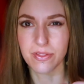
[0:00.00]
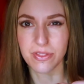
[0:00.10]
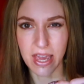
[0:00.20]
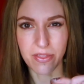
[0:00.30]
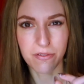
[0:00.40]

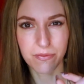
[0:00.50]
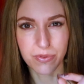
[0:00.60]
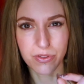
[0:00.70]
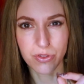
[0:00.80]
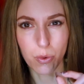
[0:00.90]
yeah,
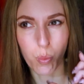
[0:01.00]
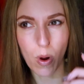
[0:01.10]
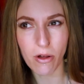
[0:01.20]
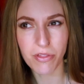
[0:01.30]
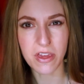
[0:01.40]
the
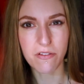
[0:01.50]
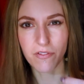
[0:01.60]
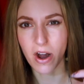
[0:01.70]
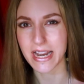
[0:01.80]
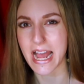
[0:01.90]
wealthy
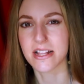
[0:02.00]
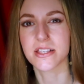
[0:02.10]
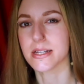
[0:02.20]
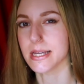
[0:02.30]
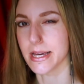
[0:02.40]

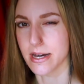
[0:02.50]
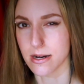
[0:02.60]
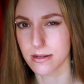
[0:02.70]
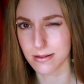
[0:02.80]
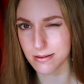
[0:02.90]
financier,
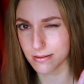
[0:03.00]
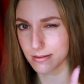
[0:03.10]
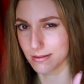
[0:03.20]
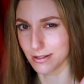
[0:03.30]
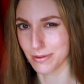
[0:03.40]
a
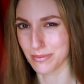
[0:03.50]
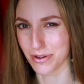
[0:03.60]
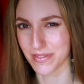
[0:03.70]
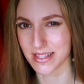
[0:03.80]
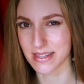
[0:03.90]
little bit more
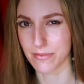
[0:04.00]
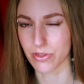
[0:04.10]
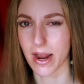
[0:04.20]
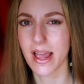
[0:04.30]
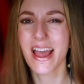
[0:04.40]
of that seventh
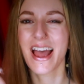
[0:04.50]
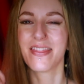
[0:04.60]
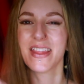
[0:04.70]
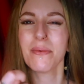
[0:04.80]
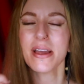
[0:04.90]
ray.
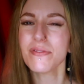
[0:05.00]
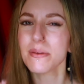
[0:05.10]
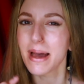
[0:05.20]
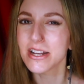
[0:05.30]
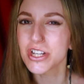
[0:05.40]
And there we have the
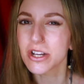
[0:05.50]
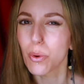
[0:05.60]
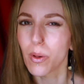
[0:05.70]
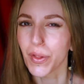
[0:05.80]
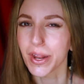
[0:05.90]
magic
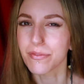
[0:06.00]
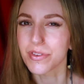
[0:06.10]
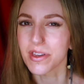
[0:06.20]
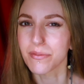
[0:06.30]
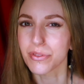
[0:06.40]
quality of the
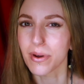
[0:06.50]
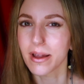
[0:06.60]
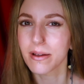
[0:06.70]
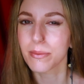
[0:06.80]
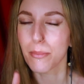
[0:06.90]
seventh ray.
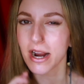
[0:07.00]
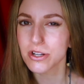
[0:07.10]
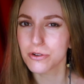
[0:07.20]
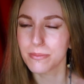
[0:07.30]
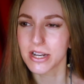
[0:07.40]

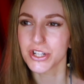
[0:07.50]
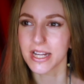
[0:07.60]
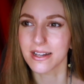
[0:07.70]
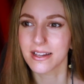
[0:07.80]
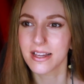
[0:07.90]
Practical
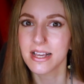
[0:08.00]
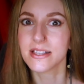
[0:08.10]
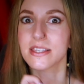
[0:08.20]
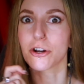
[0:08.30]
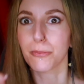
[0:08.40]
magic,
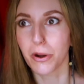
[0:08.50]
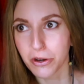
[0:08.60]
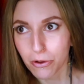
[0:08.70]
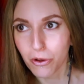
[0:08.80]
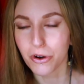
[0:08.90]

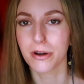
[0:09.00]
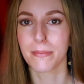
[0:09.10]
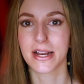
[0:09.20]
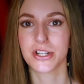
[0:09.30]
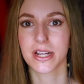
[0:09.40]
ceremonial order and
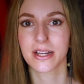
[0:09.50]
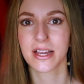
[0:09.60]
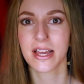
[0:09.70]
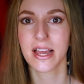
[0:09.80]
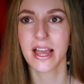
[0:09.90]
magic.
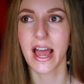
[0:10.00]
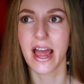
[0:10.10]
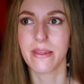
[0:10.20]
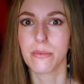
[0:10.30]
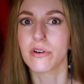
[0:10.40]

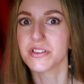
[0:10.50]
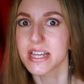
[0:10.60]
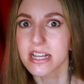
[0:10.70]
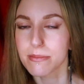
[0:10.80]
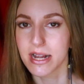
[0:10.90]
And then we've got
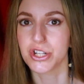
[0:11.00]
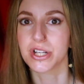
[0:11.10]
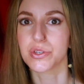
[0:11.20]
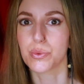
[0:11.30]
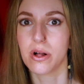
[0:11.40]
sex magic
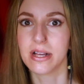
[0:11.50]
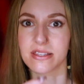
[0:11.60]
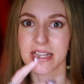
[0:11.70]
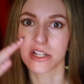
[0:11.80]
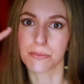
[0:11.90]
as well as
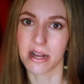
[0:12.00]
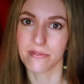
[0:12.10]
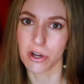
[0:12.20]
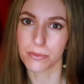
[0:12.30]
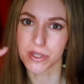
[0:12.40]
the interplay of
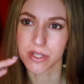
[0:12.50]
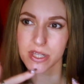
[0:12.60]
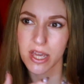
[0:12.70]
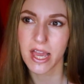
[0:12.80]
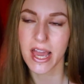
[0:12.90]
the opposites.
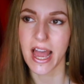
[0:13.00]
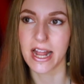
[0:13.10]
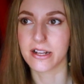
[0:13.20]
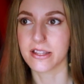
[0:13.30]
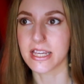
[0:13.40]

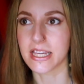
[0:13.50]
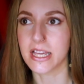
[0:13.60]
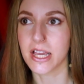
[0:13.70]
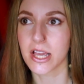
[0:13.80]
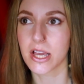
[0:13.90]
And the